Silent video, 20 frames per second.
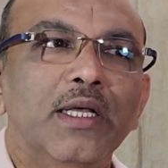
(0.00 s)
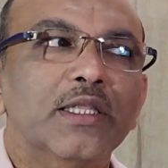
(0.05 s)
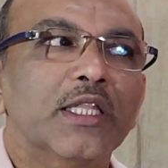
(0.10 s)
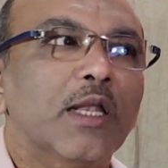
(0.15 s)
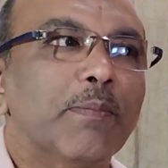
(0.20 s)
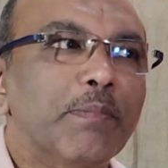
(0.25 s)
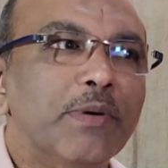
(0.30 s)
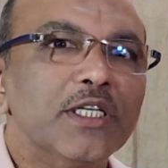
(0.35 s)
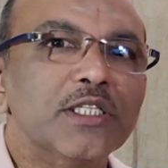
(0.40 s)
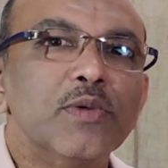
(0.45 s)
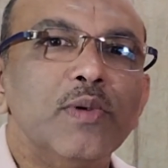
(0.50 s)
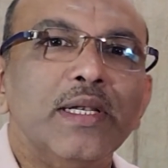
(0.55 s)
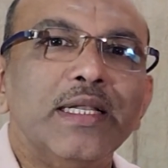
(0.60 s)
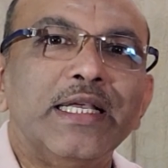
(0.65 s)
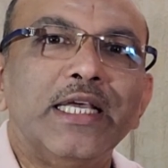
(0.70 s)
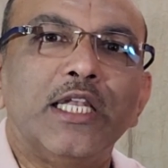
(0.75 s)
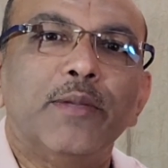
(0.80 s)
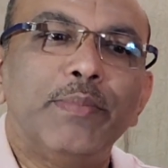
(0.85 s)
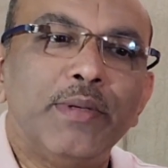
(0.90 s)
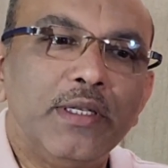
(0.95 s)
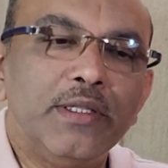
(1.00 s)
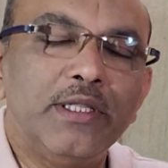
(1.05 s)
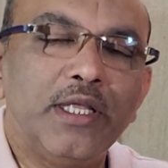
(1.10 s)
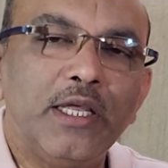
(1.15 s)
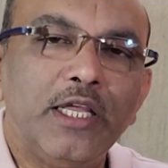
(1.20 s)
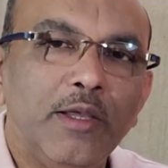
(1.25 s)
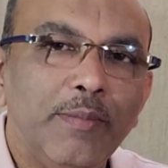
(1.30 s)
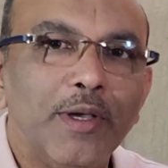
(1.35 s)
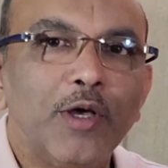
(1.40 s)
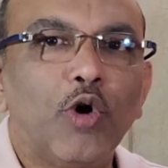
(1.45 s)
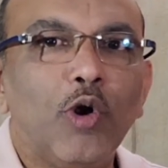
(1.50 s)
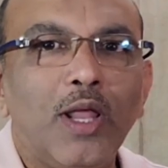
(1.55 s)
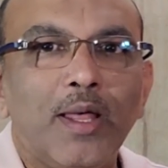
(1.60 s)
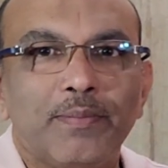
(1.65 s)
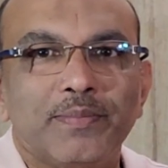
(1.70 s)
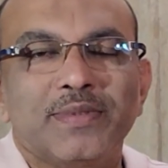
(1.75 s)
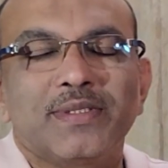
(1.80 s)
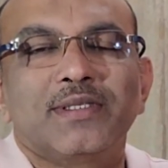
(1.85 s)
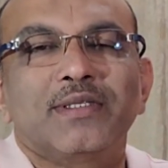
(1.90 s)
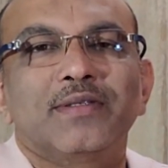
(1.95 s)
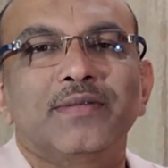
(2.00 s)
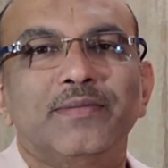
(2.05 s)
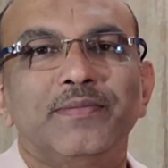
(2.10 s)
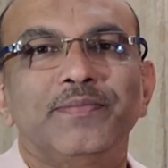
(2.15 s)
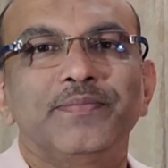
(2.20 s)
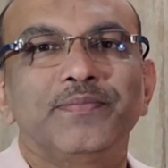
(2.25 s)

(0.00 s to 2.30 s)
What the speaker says: That person will get up and he may collapse.